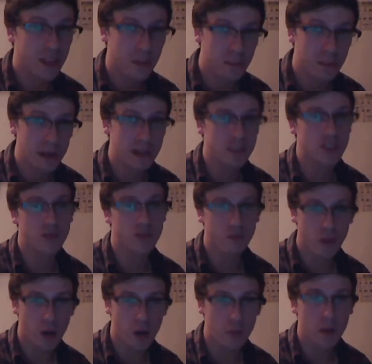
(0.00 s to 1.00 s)
the best
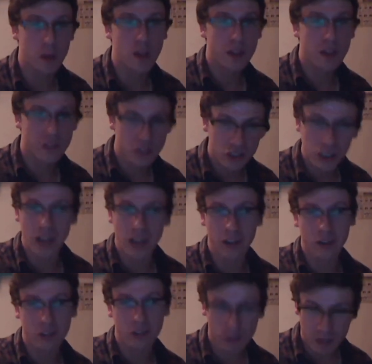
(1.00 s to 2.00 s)
from the
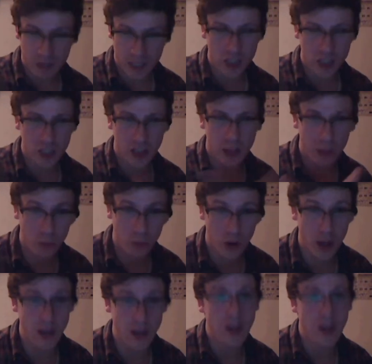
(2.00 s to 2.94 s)
generation that they were in.